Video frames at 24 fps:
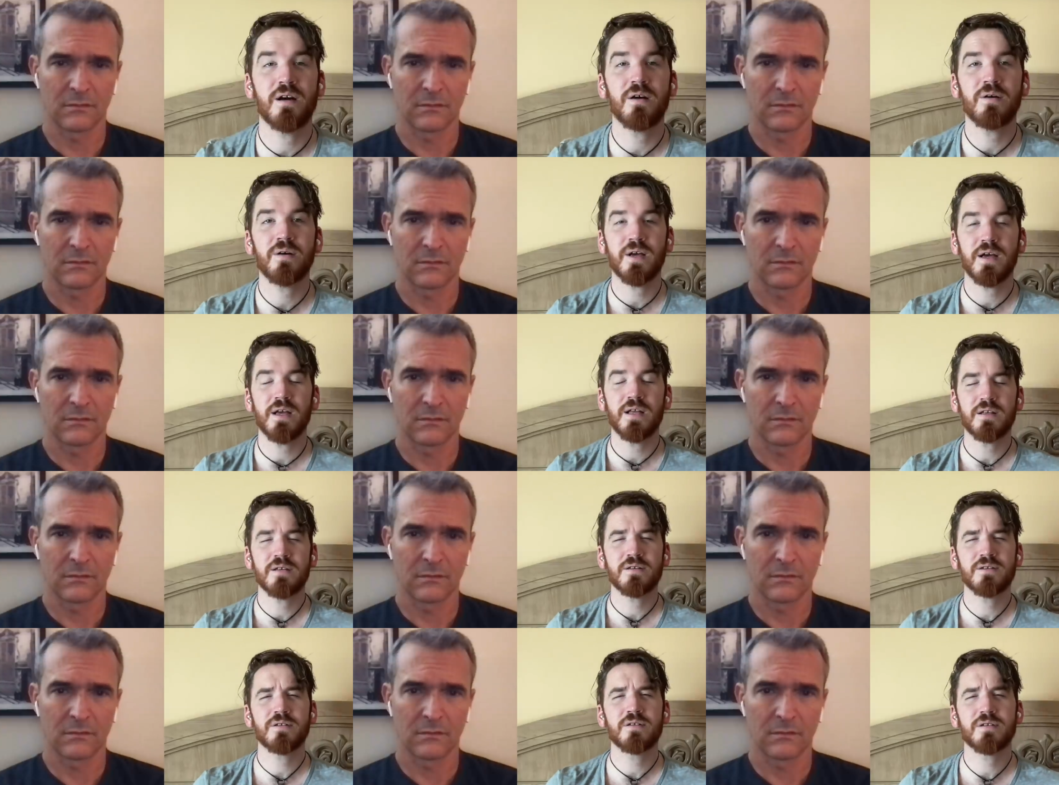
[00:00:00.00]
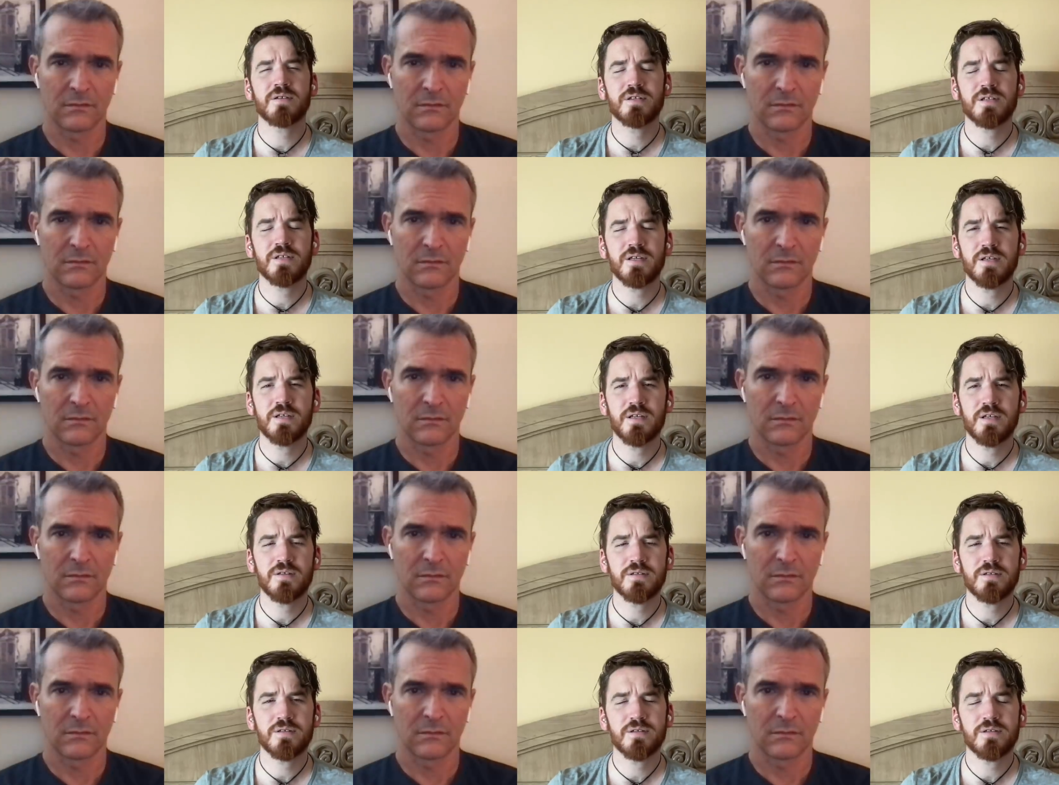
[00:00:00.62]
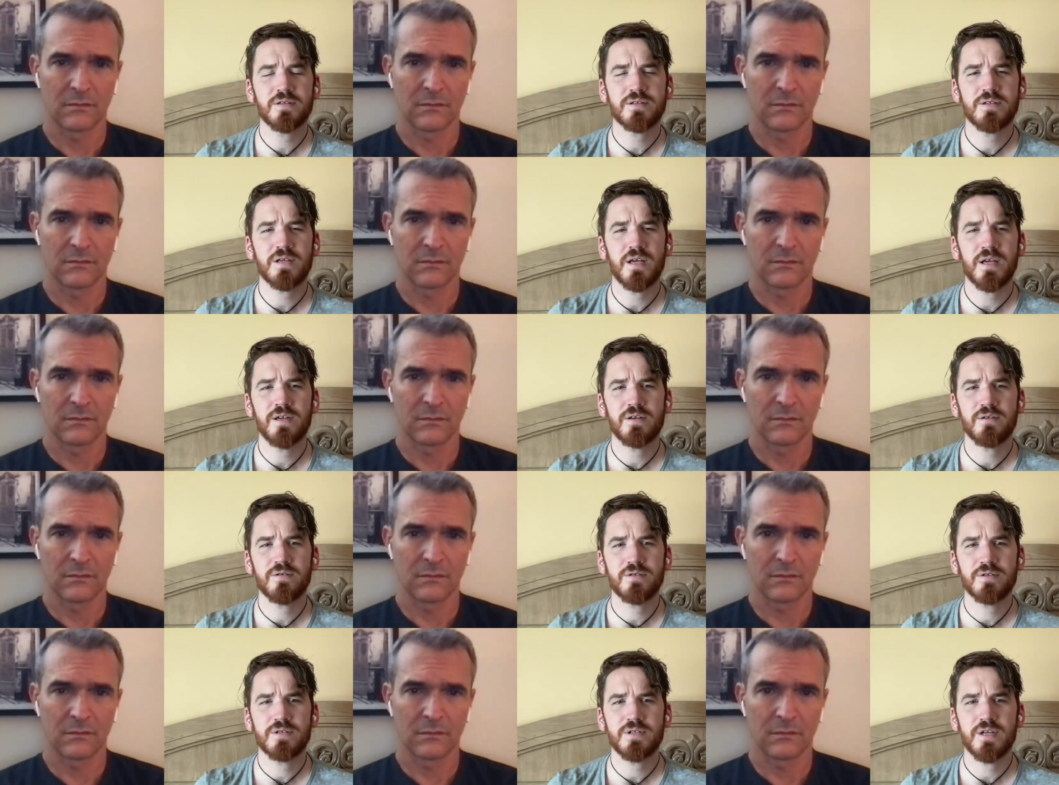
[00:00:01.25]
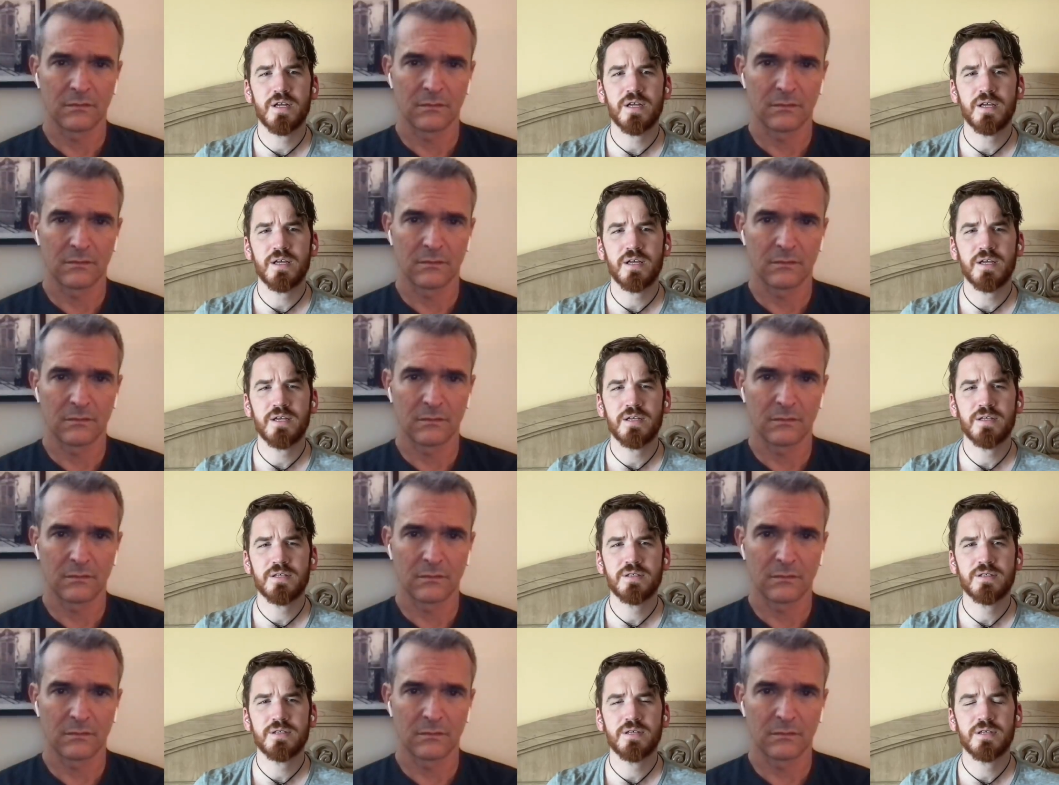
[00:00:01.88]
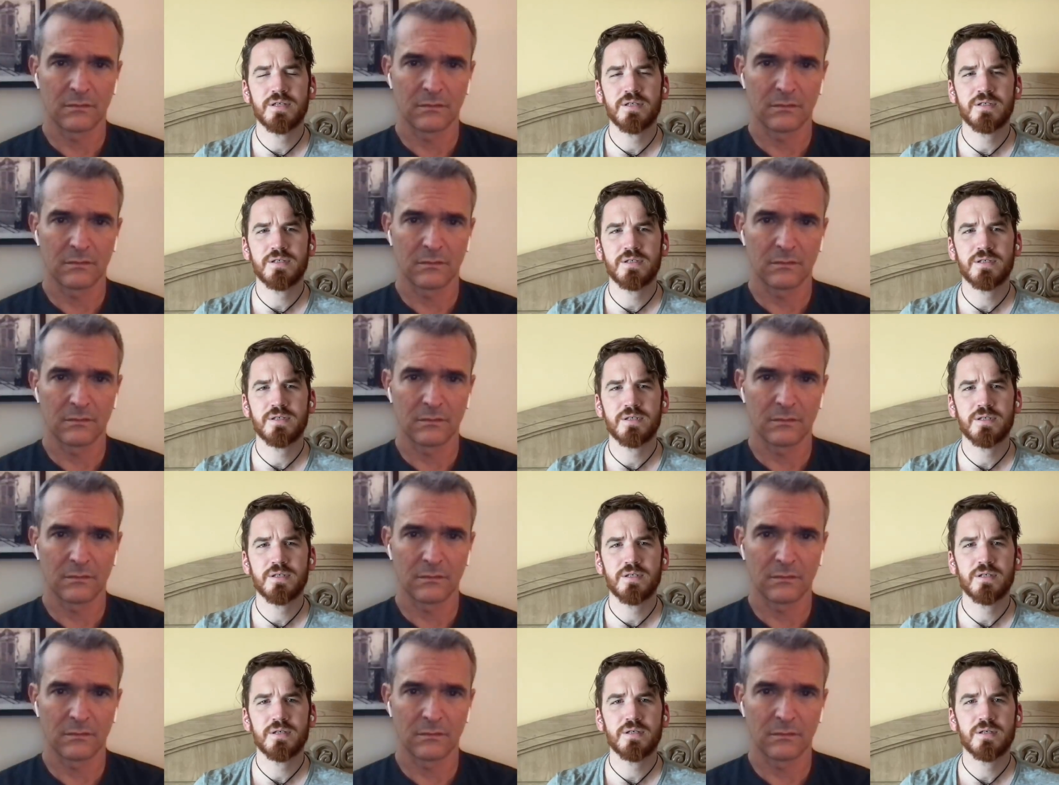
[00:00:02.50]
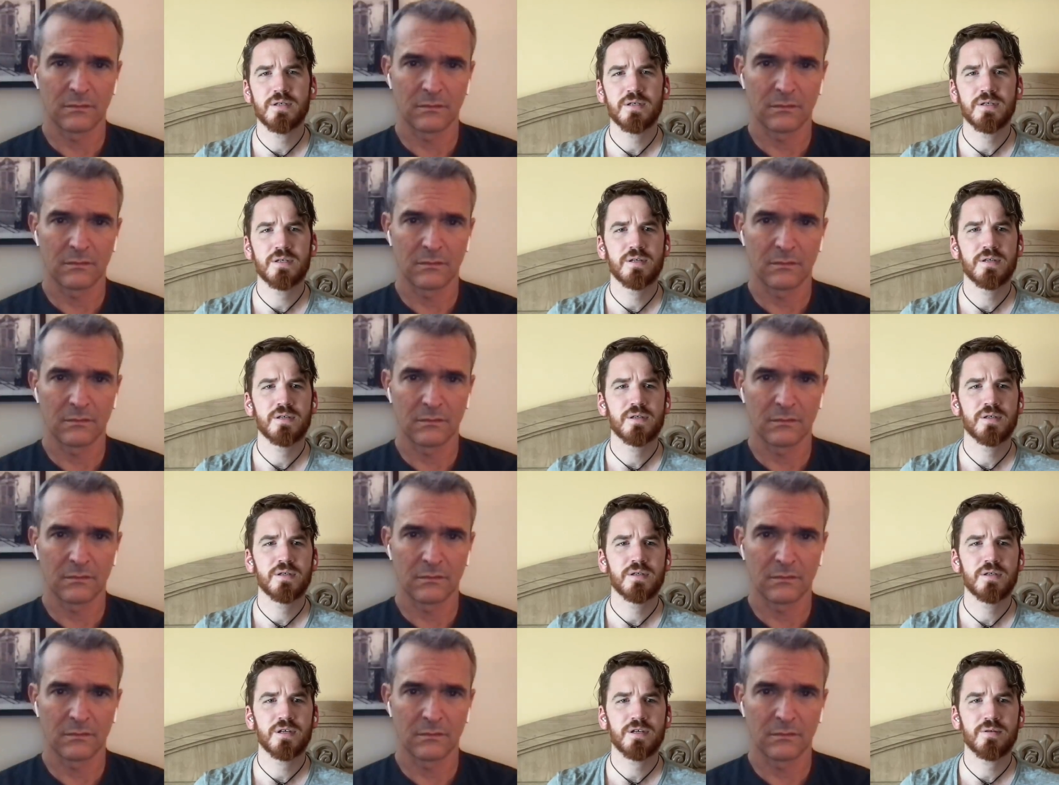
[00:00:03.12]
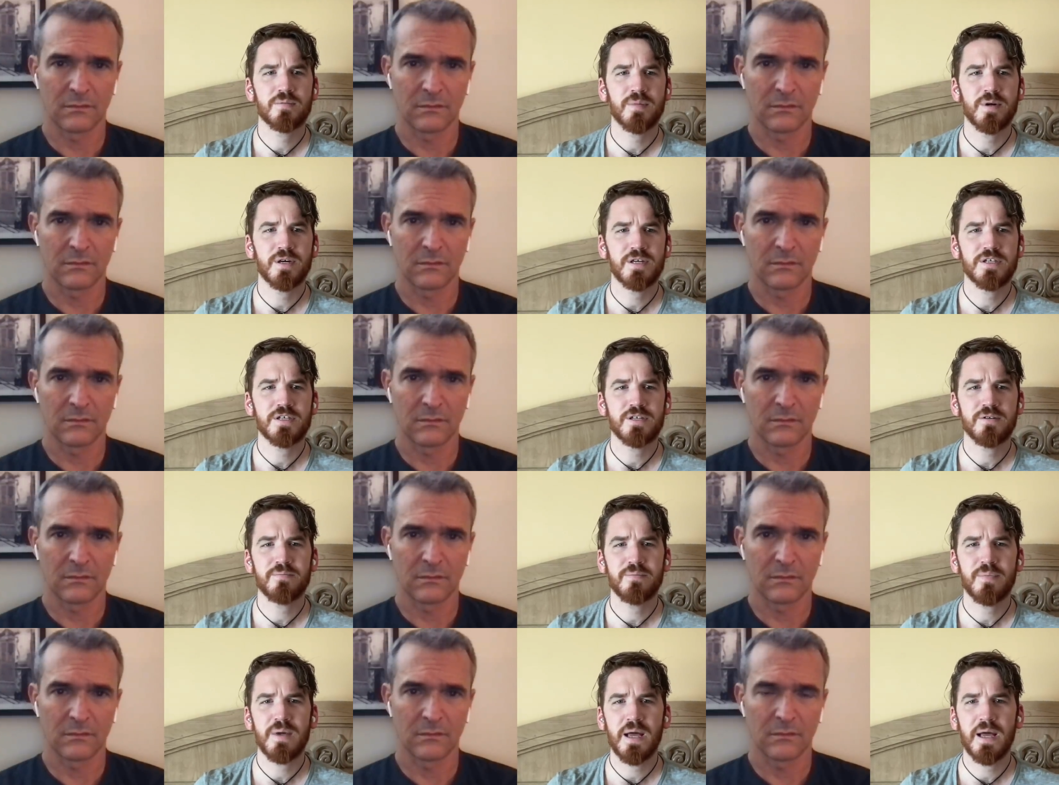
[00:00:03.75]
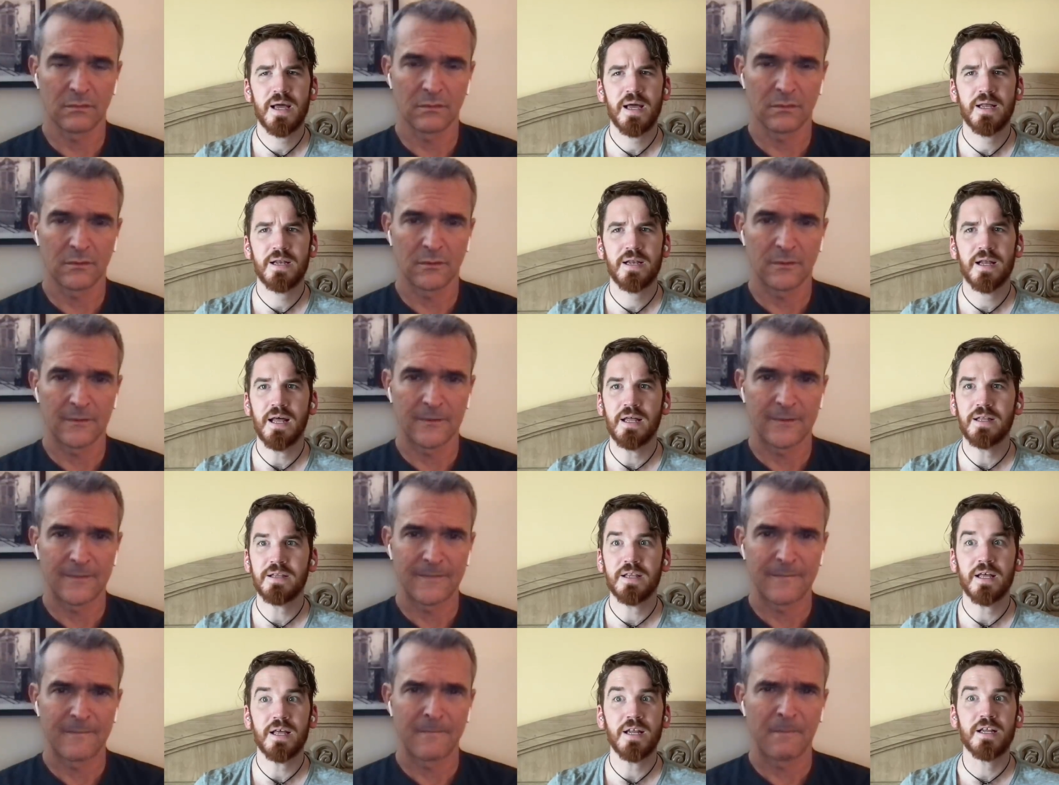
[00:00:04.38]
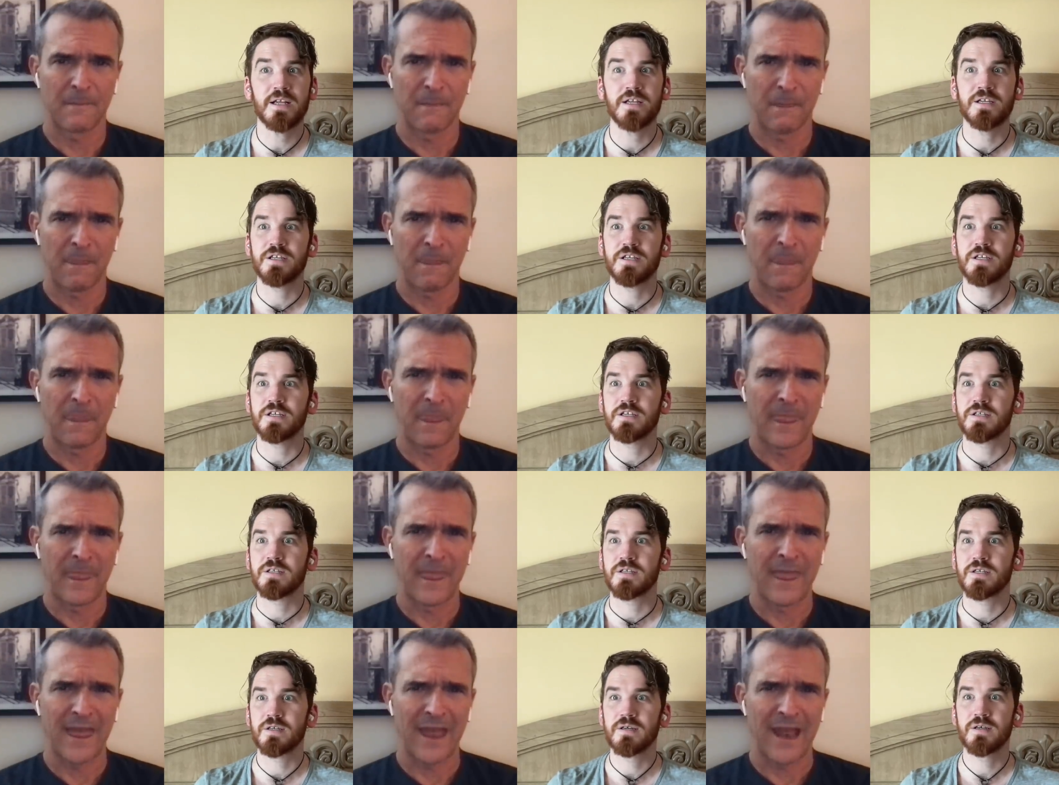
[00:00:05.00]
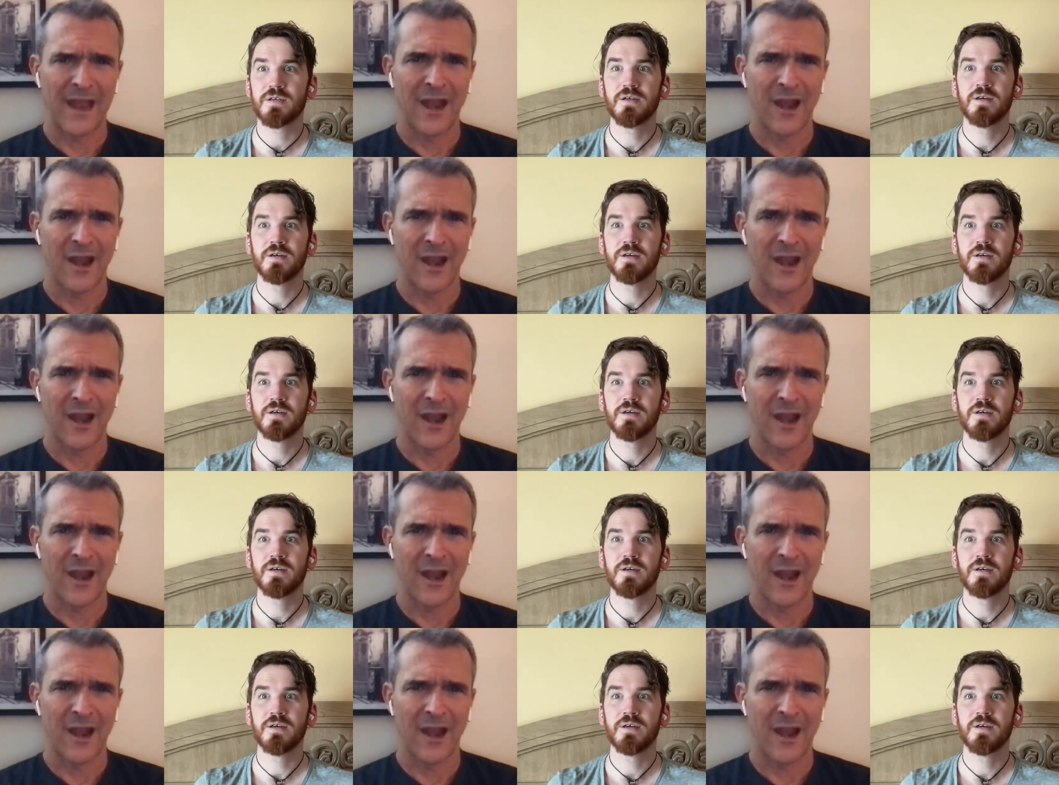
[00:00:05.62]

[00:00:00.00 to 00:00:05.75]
Speaker 1: okay, this looks this looks interesting. He's this curmudgeon man, and then it just